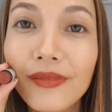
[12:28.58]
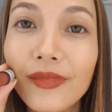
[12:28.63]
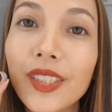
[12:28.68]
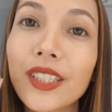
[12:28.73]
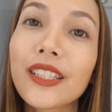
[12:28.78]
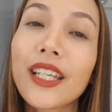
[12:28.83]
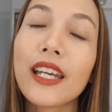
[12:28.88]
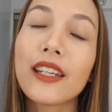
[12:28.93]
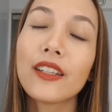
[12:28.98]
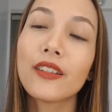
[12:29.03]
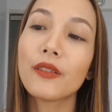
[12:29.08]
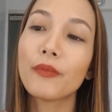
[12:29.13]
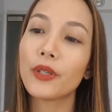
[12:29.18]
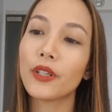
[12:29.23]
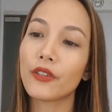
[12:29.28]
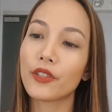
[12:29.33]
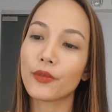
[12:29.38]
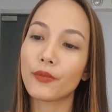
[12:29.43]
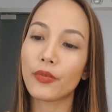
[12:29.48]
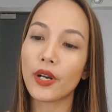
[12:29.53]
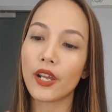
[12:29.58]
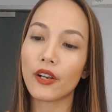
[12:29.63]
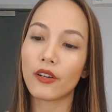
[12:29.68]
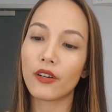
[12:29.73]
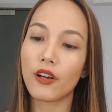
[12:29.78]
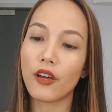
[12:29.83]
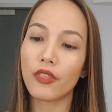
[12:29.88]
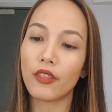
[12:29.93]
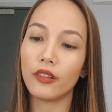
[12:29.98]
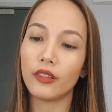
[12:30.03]
again, it appears brighter
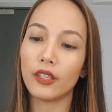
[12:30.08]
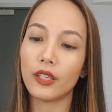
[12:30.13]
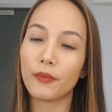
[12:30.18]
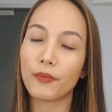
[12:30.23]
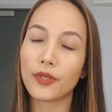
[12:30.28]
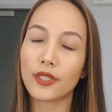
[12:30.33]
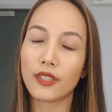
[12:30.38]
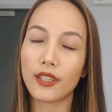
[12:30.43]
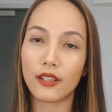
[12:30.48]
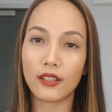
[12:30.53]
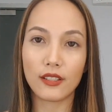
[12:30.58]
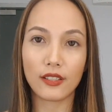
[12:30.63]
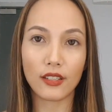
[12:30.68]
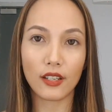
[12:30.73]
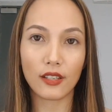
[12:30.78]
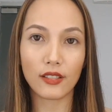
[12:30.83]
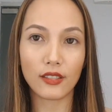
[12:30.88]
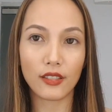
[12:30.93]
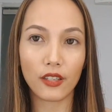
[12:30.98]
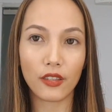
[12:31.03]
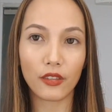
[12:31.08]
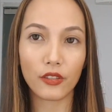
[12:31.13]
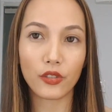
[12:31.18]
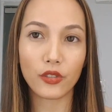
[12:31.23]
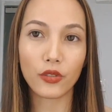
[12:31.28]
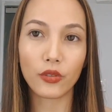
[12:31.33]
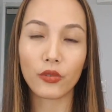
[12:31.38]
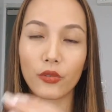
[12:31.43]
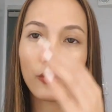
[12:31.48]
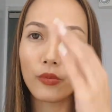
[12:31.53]
on the lips than it does in the
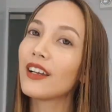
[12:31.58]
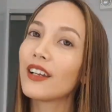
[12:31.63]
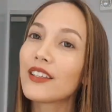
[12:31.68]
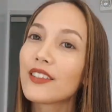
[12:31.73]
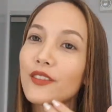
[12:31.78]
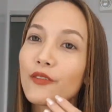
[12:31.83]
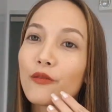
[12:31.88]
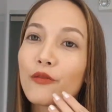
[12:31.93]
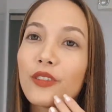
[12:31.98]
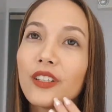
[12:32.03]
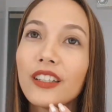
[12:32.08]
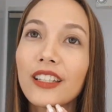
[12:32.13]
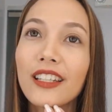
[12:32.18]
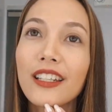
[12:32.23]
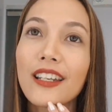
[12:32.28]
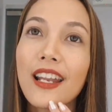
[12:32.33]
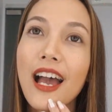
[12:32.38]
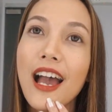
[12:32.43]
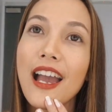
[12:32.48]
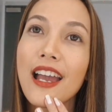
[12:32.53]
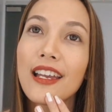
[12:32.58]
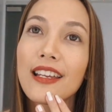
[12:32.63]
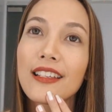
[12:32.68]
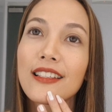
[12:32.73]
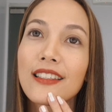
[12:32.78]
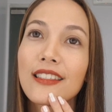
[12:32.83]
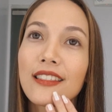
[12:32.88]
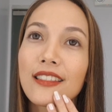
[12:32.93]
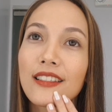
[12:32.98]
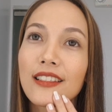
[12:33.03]
tube. It's a really
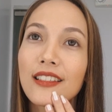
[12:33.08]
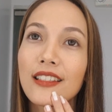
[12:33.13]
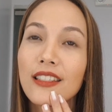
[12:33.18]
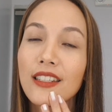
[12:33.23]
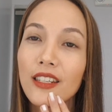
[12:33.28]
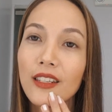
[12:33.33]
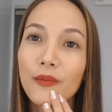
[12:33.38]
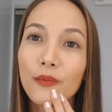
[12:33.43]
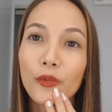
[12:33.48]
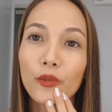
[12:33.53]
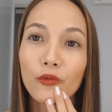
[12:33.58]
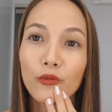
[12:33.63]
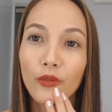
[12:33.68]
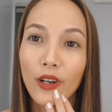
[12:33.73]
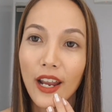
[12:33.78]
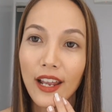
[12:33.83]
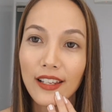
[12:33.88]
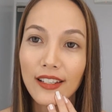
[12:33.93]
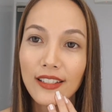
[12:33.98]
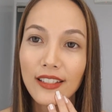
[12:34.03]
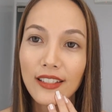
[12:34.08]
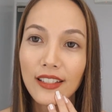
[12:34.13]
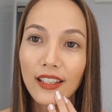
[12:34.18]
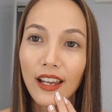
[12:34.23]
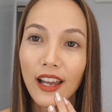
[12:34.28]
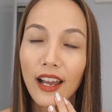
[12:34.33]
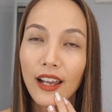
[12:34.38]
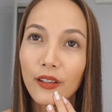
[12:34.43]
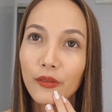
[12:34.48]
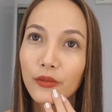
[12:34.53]
nice deep red.
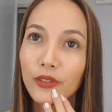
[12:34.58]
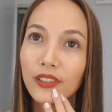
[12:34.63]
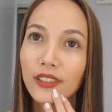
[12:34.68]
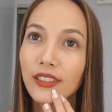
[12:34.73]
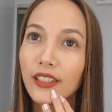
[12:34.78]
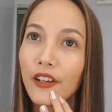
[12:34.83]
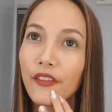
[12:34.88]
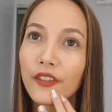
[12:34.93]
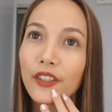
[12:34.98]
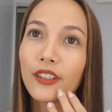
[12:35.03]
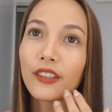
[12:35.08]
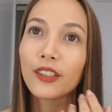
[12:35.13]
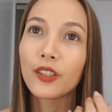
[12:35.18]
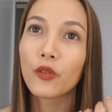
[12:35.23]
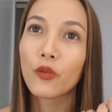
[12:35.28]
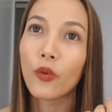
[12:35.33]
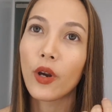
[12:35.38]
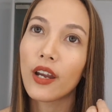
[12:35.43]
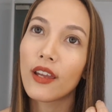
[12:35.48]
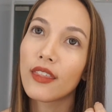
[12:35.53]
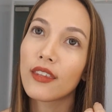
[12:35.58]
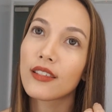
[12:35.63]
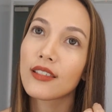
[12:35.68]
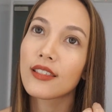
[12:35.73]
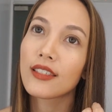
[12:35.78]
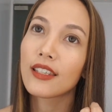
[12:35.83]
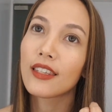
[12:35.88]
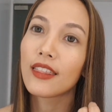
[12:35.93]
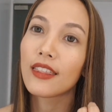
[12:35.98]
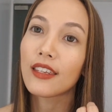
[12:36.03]
I would definitely wear
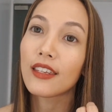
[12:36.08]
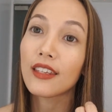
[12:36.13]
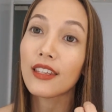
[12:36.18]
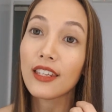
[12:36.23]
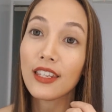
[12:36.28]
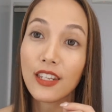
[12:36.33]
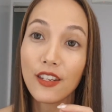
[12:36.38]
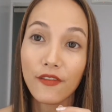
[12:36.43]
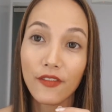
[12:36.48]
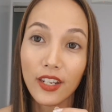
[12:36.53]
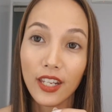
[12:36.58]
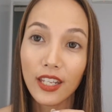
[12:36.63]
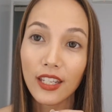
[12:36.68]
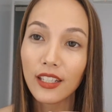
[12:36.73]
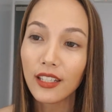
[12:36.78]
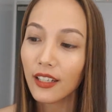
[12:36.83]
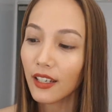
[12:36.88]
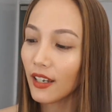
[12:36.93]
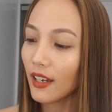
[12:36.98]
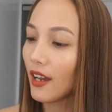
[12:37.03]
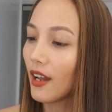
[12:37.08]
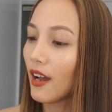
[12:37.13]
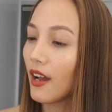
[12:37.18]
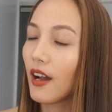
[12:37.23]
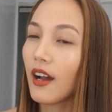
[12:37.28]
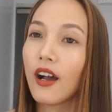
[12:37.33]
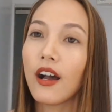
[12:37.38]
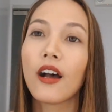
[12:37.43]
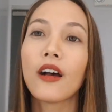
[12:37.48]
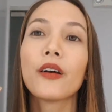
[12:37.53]
this in the evening.
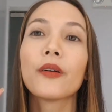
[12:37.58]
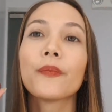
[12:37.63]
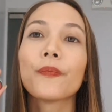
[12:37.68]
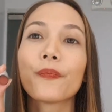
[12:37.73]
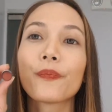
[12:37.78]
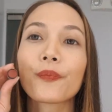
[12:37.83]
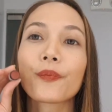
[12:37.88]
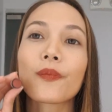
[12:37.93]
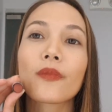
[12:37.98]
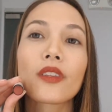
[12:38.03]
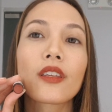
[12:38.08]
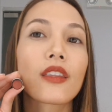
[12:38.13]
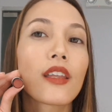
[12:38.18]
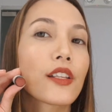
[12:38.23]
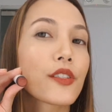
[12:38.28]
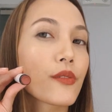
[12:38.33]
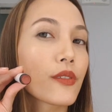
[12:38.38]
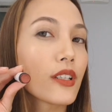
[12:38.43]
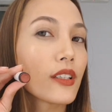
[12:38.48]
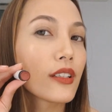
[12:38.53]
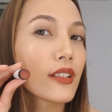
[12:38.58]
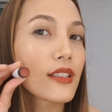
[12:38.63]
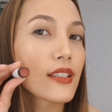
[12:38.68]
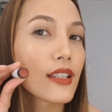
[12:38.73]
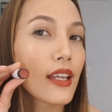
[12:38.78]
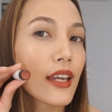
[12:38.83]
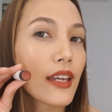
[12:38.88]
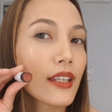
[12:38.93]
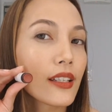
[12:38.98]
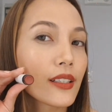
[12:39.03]
That's what it looks
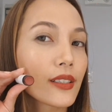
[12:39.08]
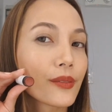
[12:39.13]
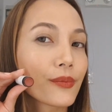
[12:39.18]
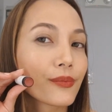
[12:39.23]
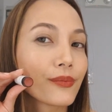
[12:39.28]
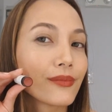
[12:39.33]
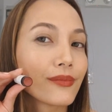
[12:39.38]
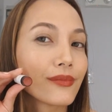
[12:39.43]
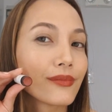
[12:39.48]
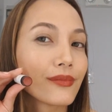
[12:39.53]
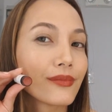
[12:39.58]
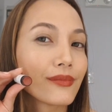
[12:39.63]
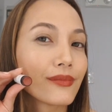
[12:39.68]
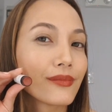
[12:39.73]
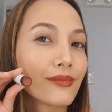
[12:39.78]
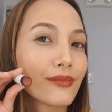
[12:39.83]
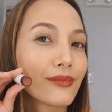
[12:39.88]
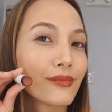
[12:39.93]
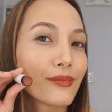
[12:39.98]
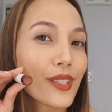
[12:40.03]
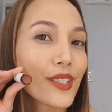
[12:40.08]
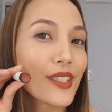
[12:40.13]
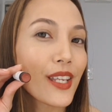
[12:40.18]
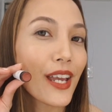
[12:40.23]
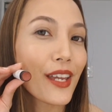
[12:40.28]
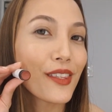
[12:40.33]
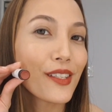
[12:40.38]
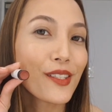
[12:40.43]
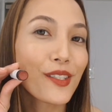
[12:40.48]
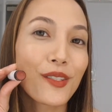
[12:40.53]
like
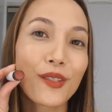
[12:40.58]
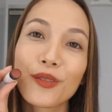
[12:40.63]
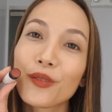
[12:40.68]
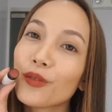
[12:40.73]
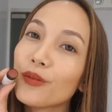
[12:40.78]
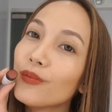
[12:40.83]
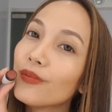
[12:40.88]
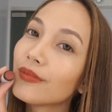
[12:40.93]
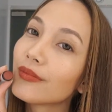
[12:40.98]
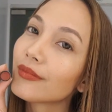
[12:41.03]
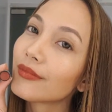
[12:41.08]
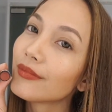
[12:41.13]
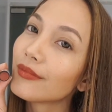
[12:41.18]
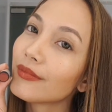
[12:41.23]
beside the tube.